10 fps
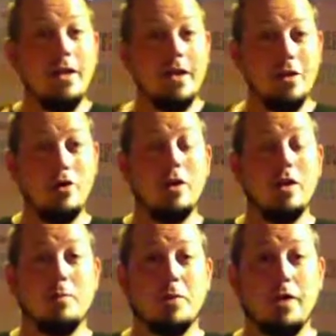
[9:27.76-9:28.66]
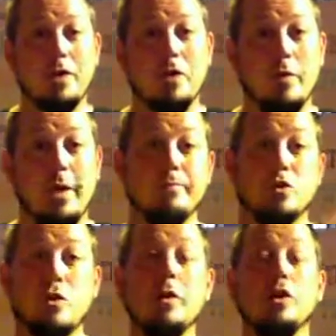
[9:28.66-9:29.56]
in a unique and particular way.
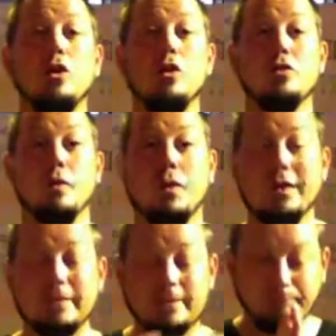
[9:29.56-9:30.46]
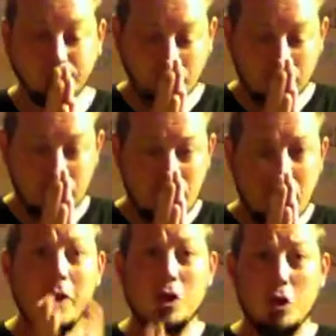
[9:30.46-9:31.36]
So I want to close with this
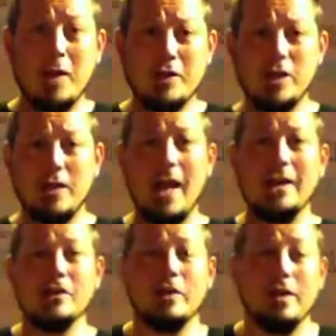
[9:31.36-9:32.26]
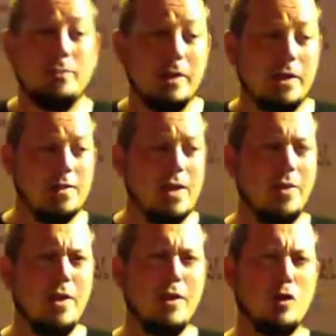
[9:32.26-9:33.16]
a question, actually, because I
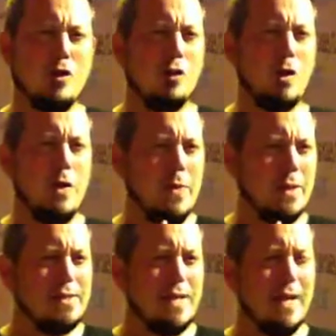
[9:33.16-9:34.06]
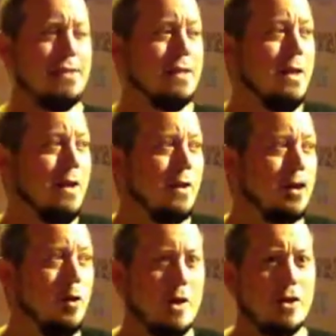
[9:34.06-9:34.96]
think in this case, the
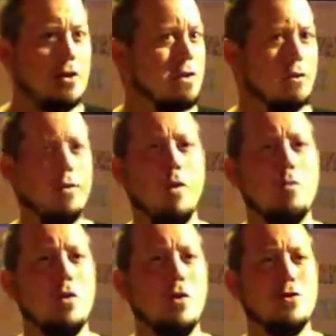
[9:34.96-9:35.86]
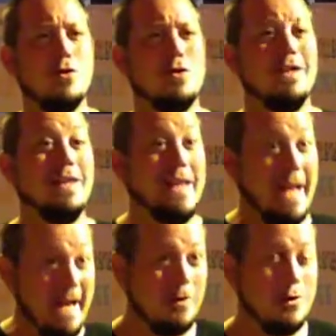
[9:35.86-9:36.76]
questions are far more interesting than
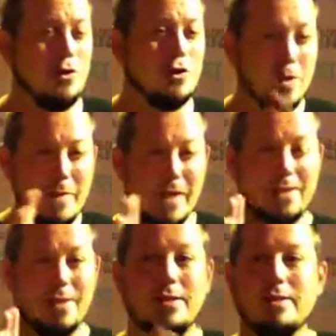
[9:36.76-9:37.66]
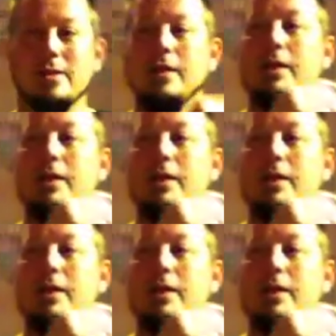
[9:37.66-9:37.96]
the answers. So let me ask this